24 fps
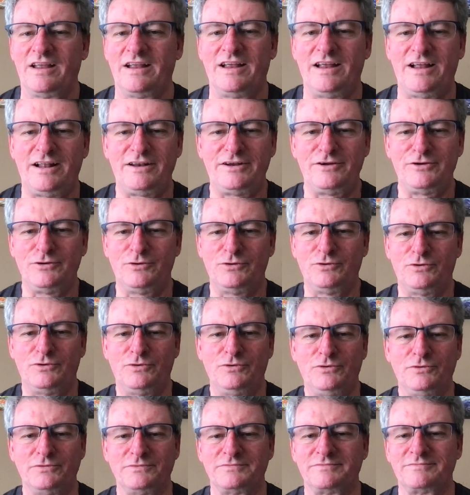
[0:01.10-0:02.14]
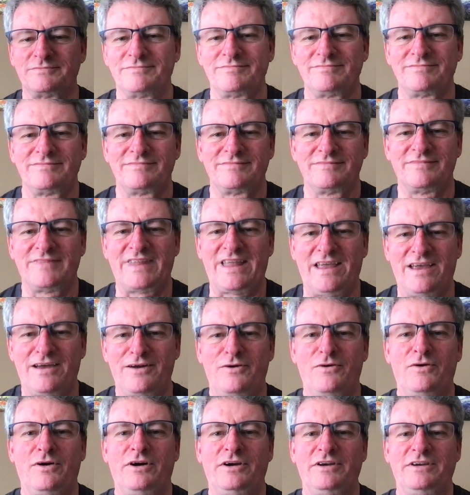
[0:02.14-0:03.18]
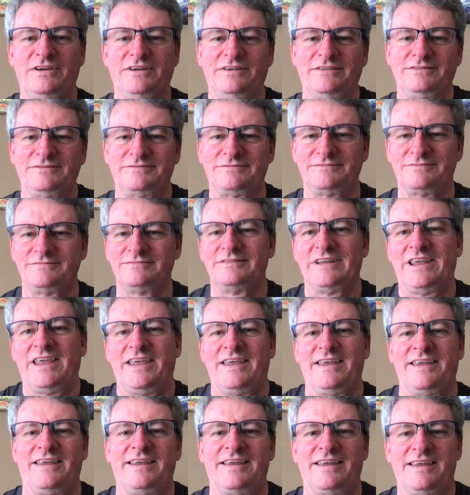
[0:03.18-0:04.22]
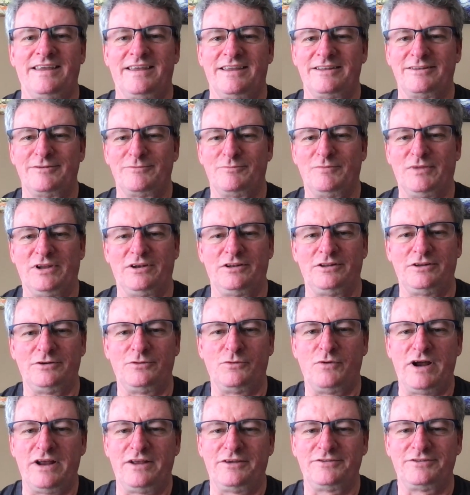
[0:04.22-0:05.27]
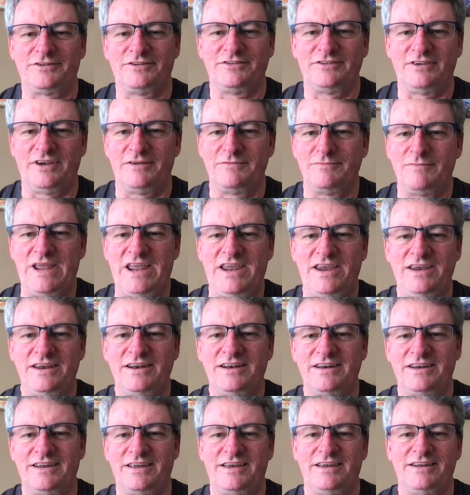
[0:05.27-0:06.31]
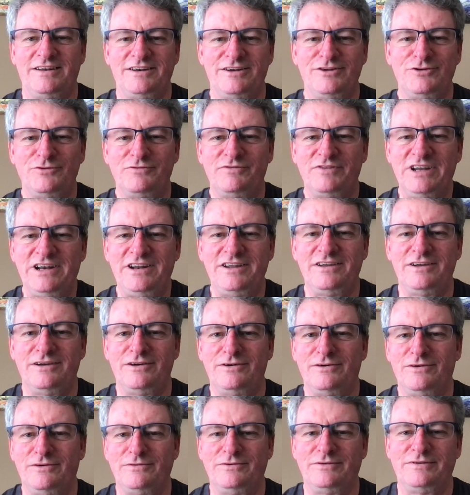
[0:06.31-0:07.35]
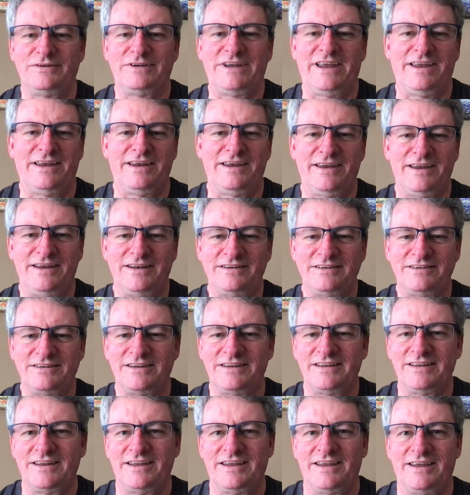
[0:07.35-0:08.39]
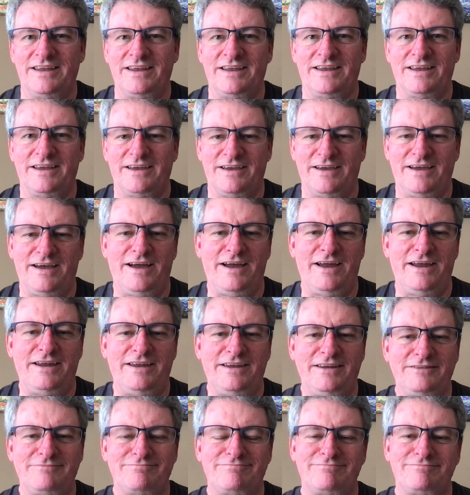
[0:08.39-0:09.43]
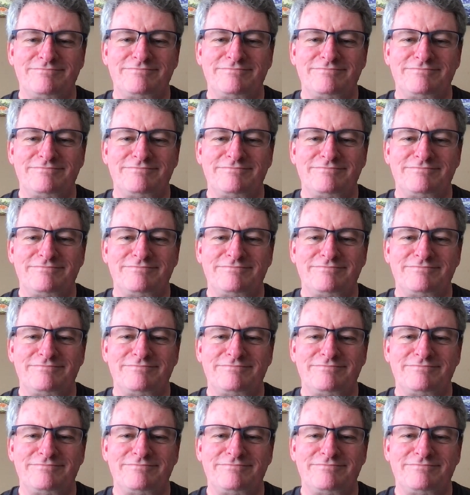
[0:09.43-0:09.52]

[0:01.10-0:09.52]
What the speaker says: Hello, how are you? Been a little while since I made a new video, and I